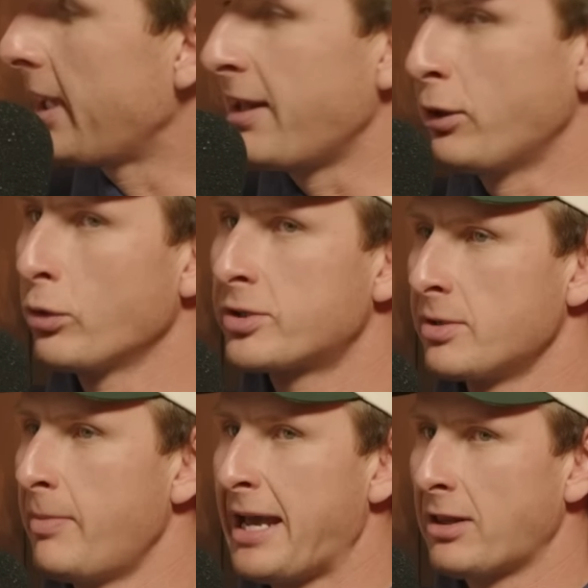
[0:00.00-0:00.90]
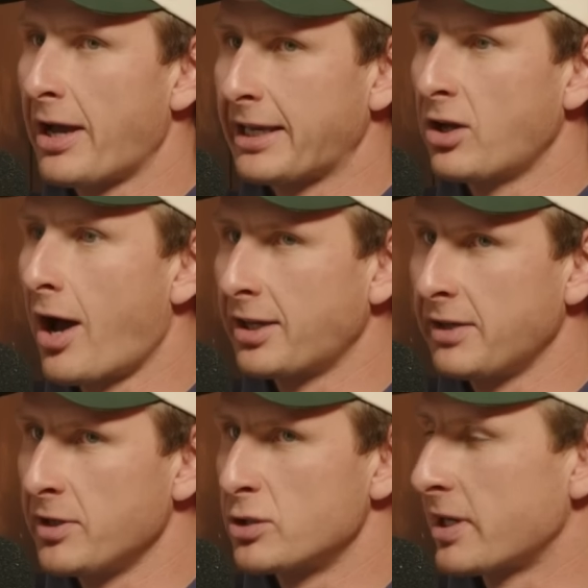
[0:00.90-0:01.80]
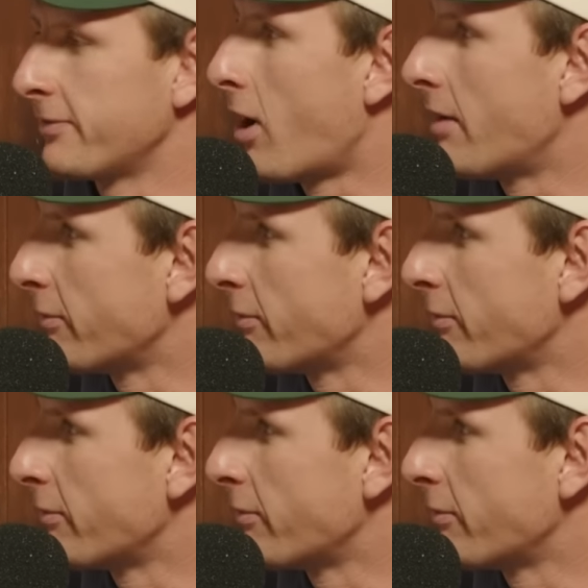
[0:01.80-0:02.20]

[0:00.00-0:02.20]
It looked to me like a guy give you 25